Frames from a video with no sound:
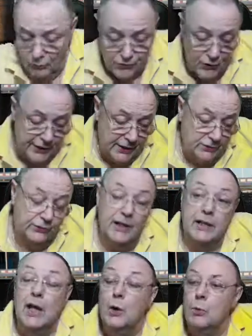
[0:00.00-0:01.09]
Friday
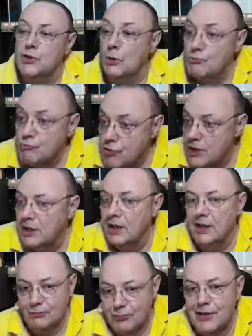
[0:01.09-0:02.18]
instead, which I'm
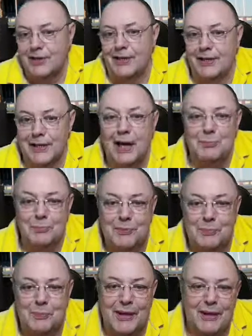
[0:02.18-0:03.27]
really
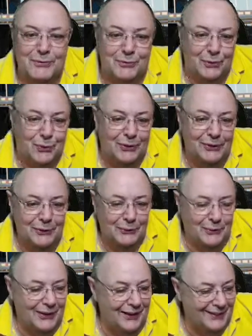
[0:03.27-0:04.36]
unprepared for.
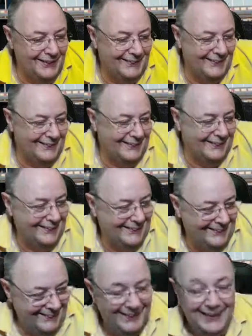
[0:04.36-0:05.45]
Right.
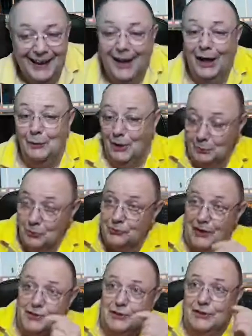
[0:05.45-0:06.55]
I wasn't
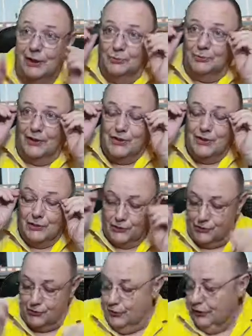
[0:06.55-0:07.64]
actually going to
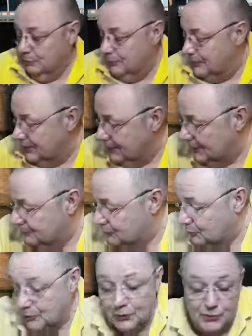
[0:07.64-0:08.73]
stream.
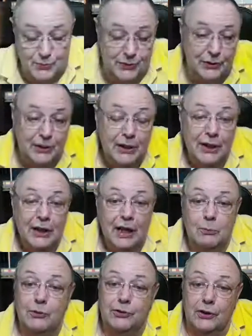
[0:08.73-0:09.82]
To be honest with you,
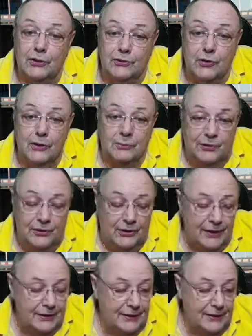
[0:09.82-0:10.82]
I wasn't going to stream tonight.